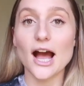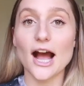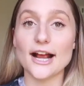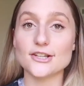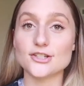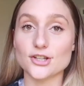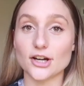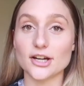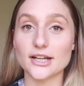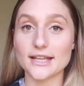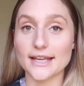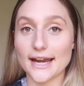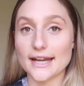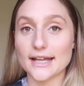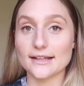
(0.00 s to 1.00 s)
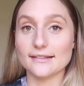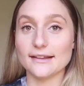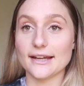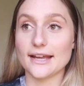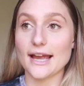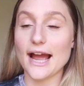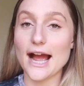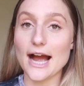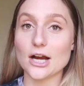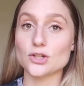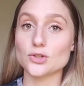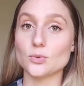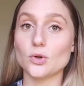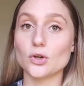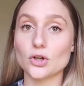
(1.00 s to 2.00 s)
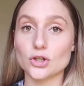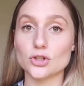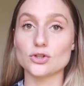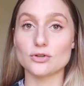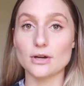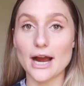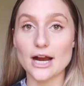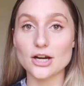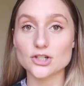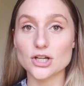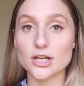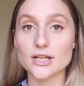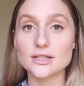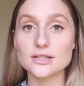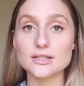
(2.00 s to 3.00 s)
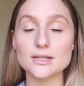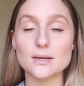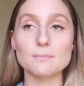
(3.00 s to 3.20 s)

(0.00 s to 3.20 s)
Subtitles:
I started getting like actual contractions.